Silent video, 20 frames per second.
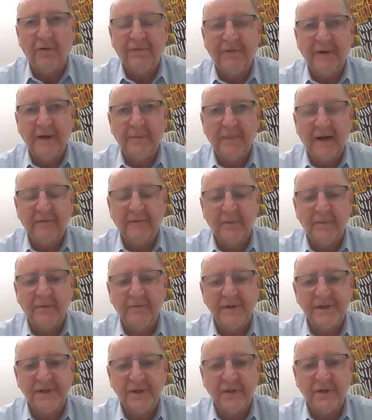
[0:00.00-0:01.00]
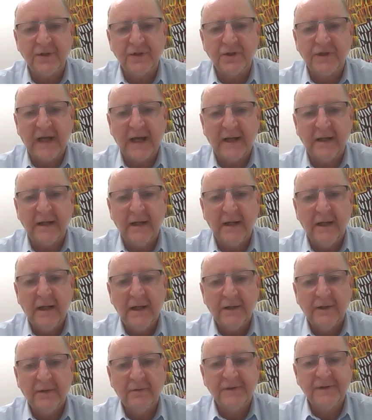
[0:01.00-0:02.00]
feedback from the research that
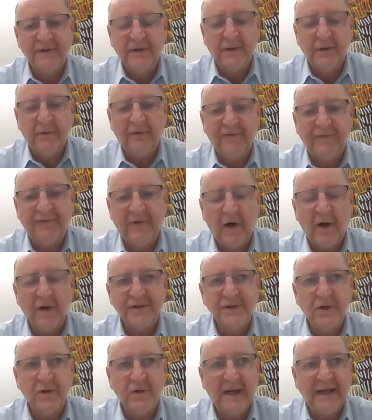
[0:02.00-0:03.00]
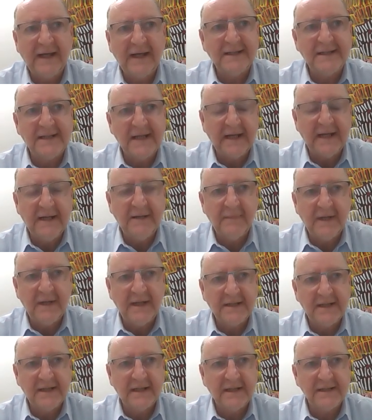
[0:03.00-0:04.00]
there were far too many team
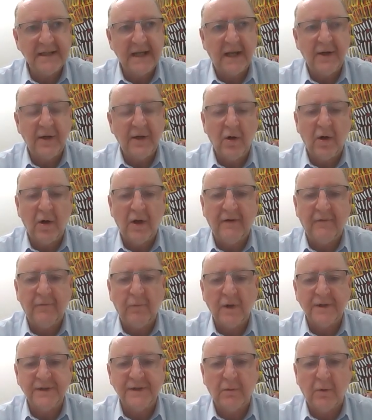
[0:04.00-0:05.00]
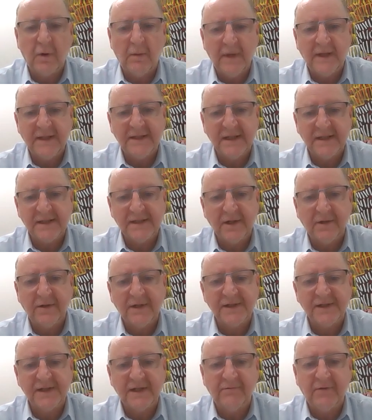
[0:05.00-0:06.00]
meetings and not enough one-to-one meetings. So you
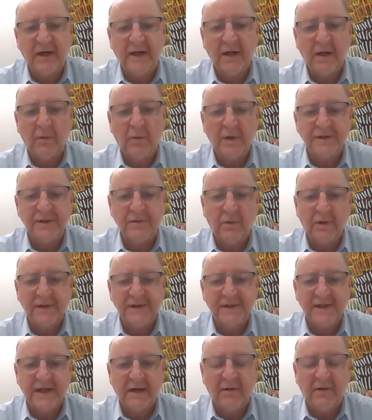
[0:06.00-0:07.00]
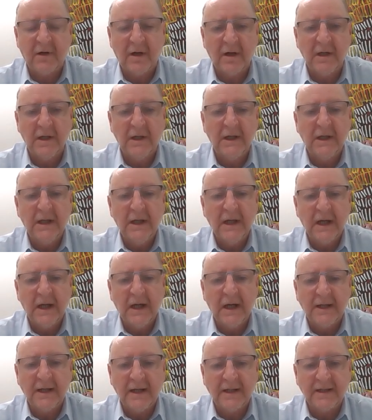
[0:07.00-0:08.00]
can see regular one-to-ones there are
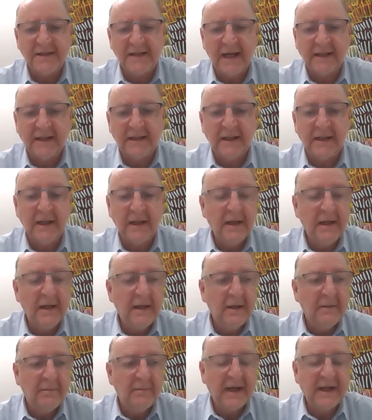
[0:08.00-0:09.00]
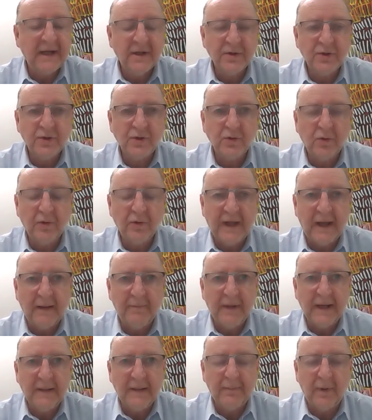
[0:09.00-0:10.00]
another tactic. Making sure that
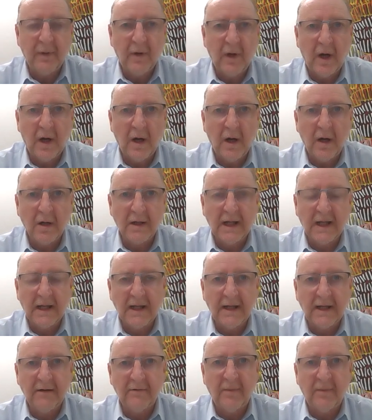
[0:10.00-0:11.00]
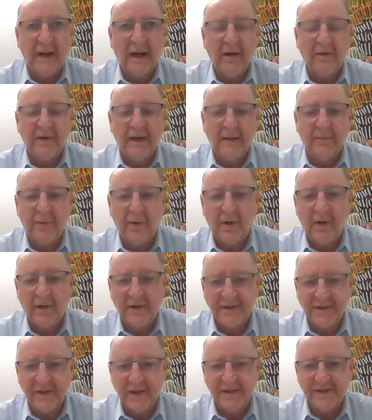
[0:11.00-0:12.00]
people are clear about their
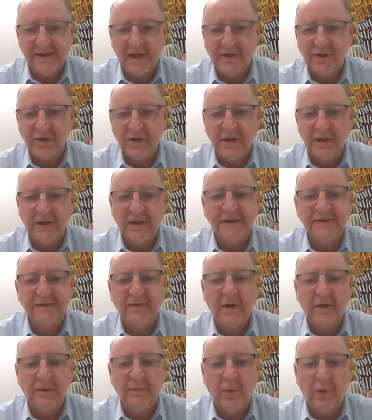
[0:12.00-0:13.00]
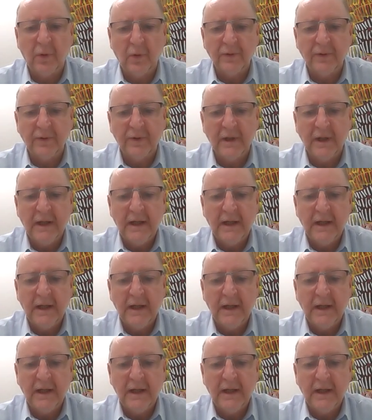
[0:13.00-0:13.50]
prioritization is very important.